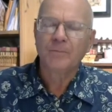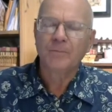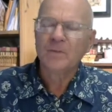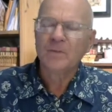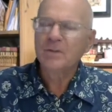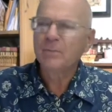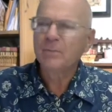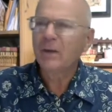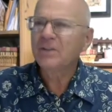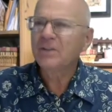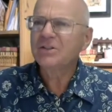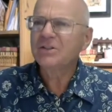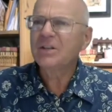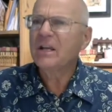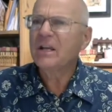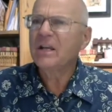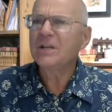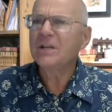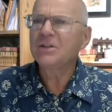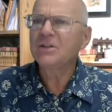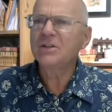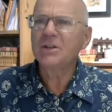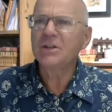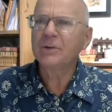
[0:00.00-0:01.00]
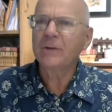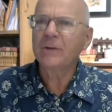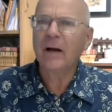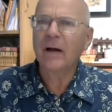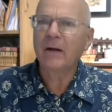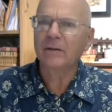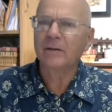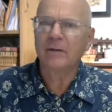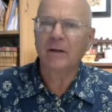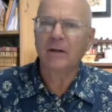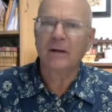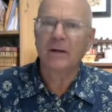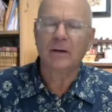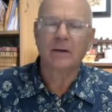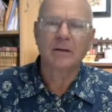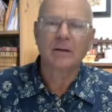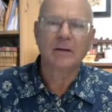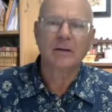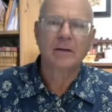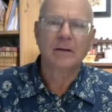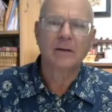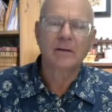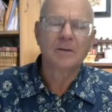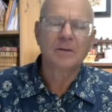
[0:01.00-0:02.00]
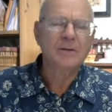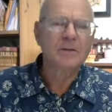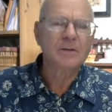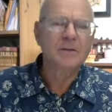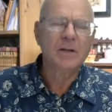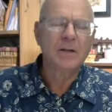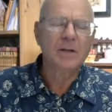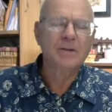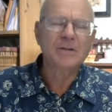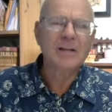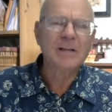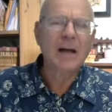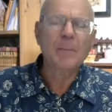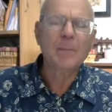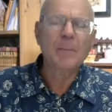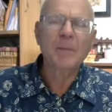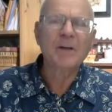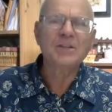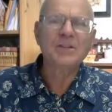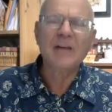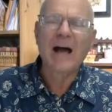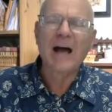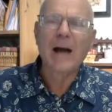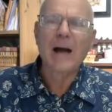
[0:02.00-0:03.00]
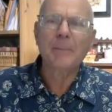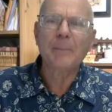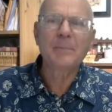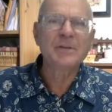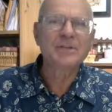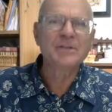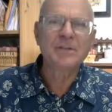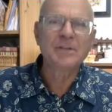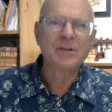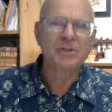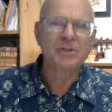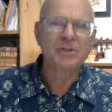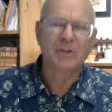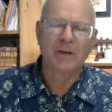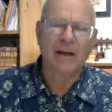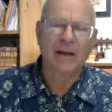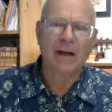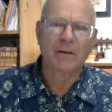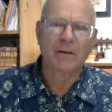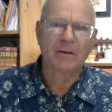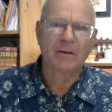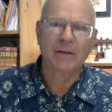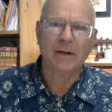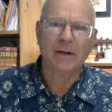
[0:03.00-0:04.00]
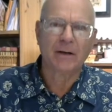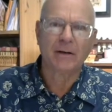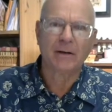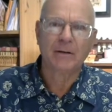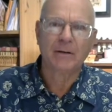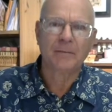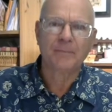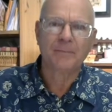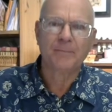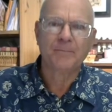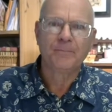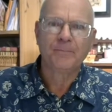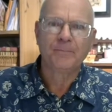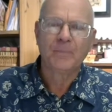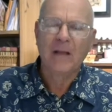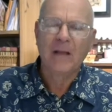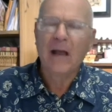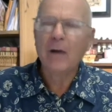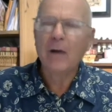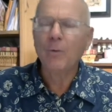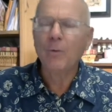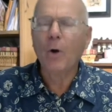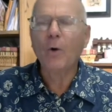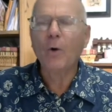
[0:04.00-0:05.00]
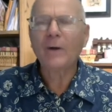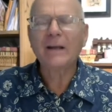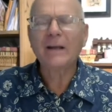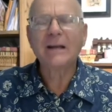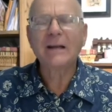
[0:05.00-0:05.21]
It's much easier out there. There's, there's not much opposition out there. I won't get